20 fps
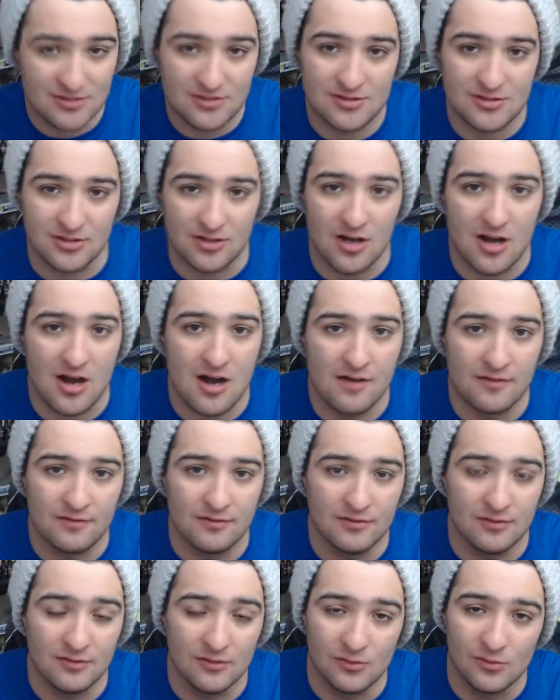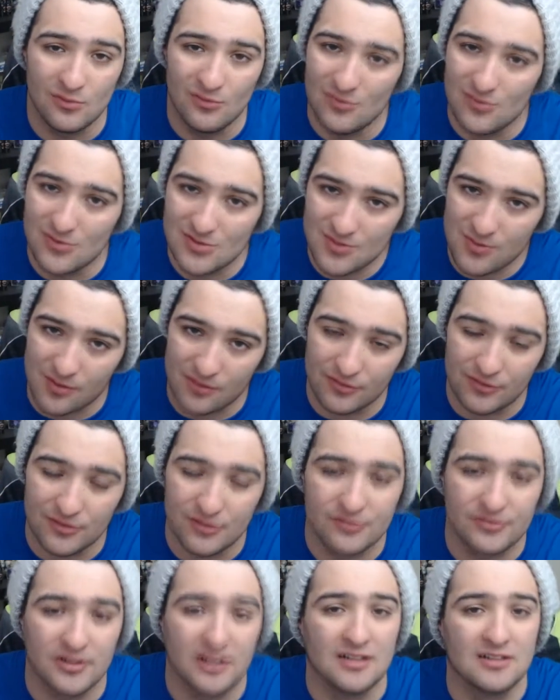took off, was
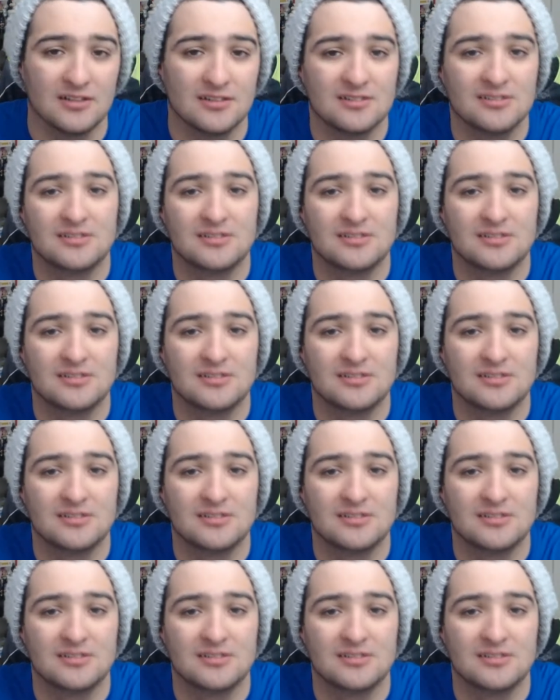perfectly fine.